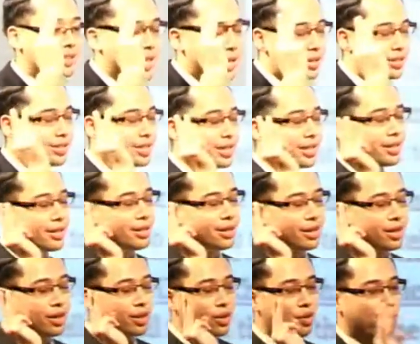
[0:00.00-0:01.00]
texting,
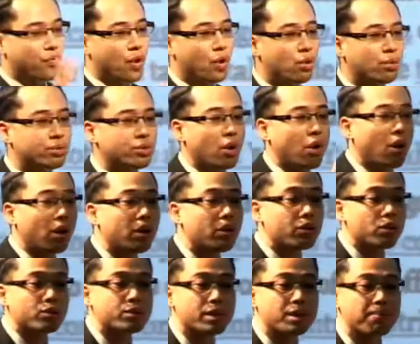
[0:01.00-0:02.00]
phones, all
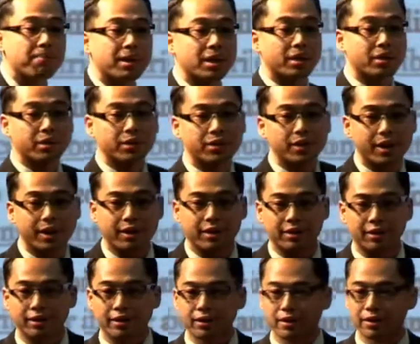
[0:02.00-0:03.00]
of those can be a good thing.